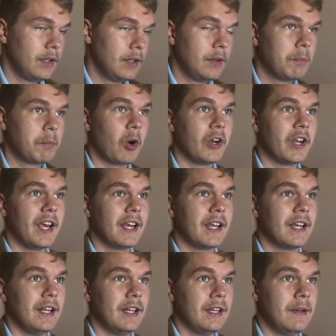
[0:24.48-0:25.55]

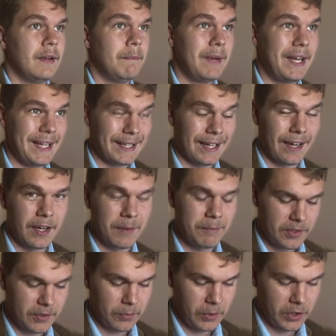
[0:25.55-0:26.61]
partaken in many
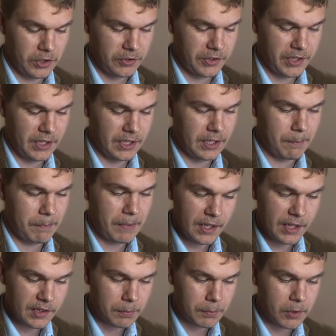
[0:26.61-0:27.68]
times when you see in
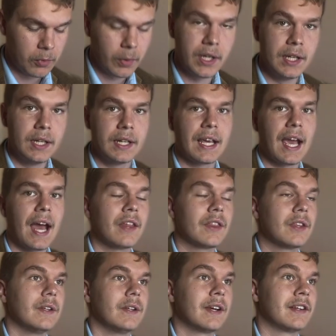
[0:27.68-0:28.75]
debates between
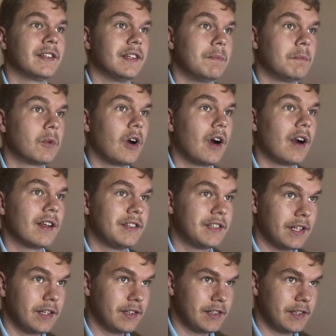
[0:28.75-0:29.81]
Catholics and
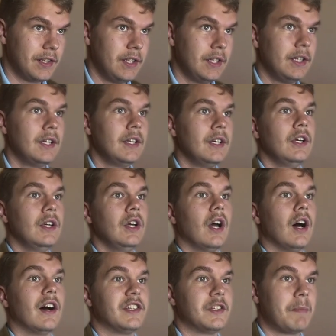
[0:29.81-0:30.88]
Protestants,
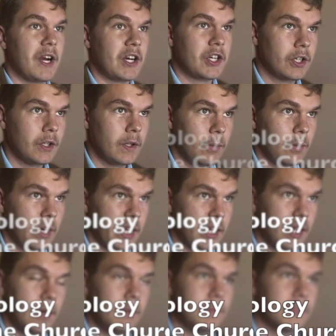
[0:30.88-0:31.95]
especially when it
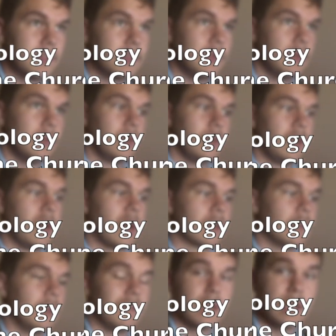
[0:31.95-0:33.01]
comes to the
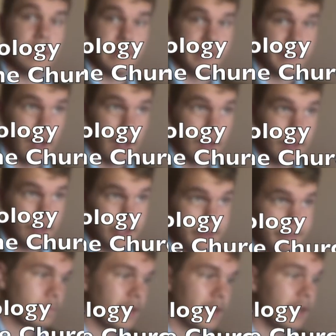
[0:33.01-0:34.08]
doctrine of
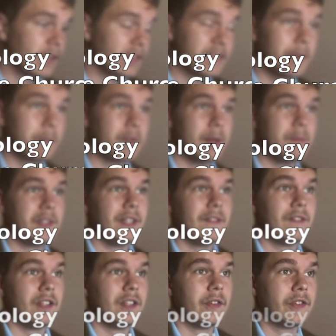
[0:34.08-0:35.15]
ecclesiology, and sometimes
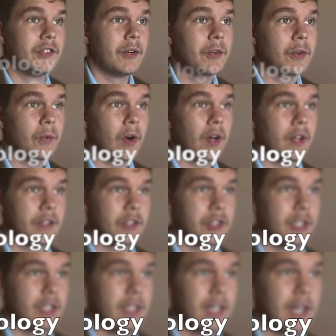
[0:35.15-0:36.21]
even
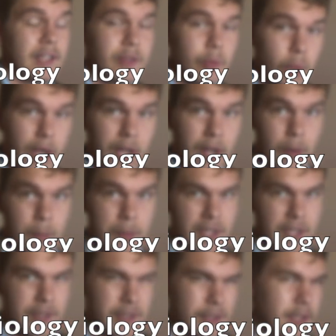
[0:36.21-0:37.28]
soteriology as well,
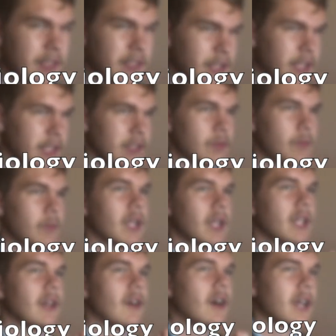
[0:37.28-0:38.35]
because these things
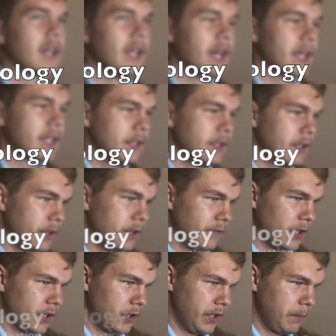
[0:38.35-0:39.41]
really are connected in a
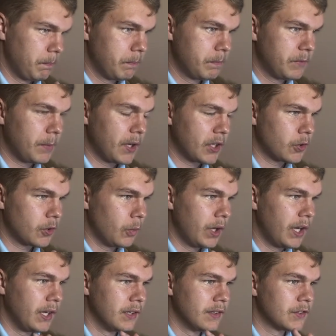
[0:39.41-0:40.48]
very special
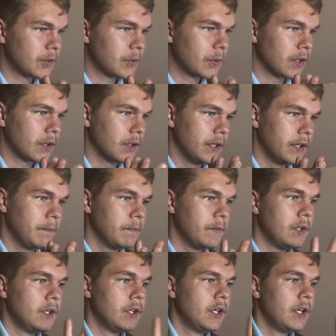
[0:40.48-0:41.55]
way historically.
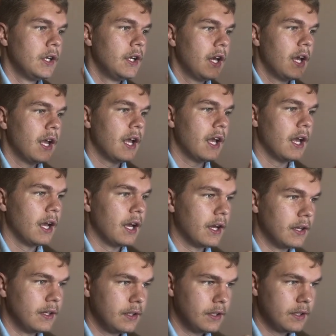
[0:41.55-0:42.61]

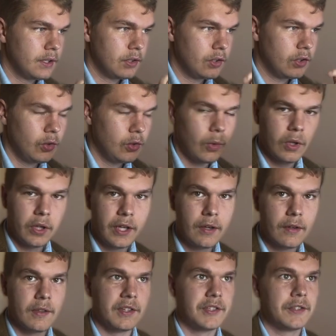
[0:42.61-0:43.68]
And you will
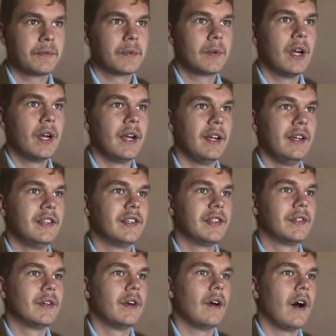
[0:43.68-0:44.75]
hear this
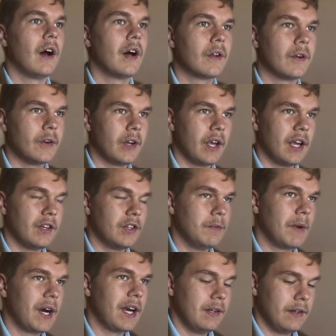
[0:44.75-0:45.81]
phrase uttered, and you
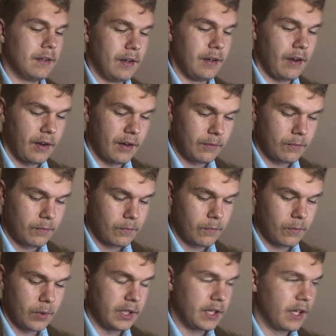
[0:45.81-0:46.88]
might not
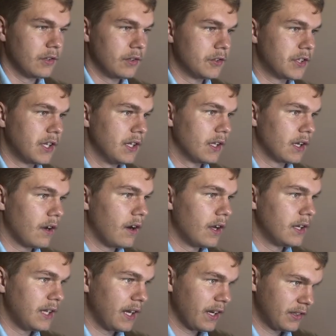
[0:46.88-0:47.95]
really understand the
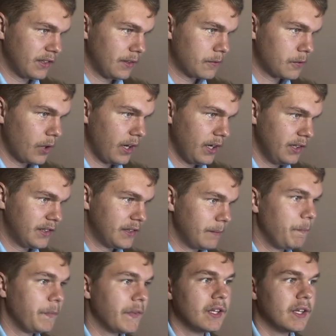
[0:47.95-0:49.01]
context. The phrase
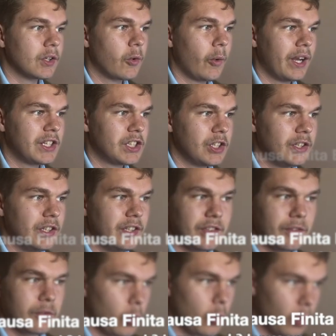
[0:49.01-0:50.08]
in question is,
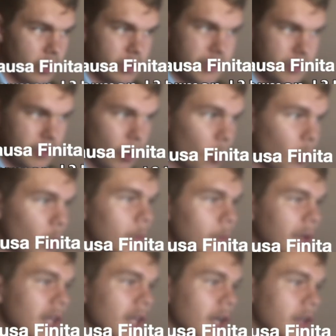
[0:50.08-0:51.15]
of course,
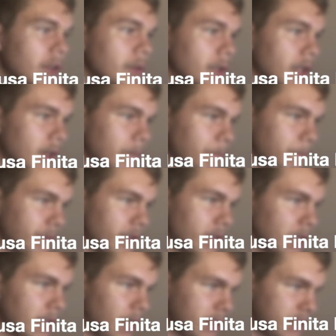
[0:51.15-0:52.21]
Roma Locuta,
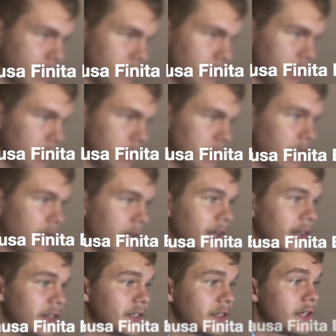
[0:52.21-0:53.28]
Causa Finita
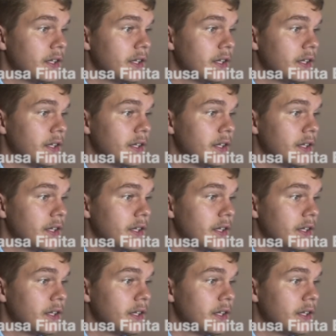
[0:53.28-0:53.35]
Est,